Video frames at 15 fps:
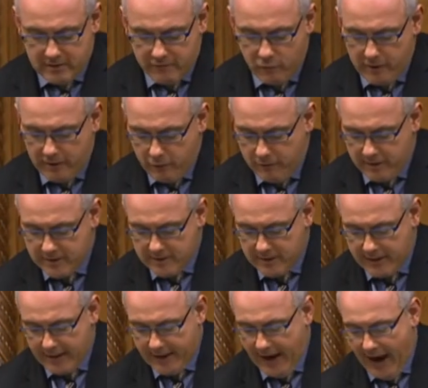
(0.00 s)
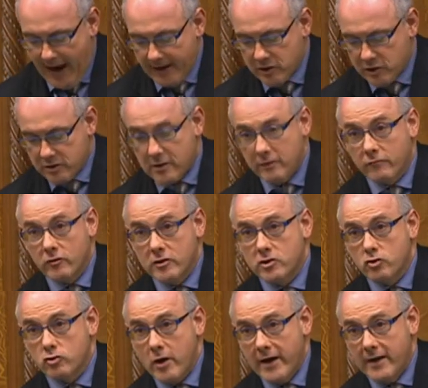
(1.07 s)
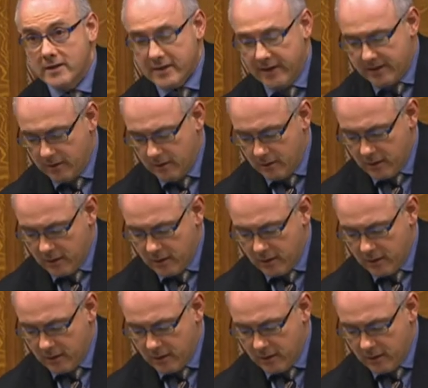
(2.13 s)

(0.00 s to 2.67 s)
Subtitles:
for increasingly anxious and frustrated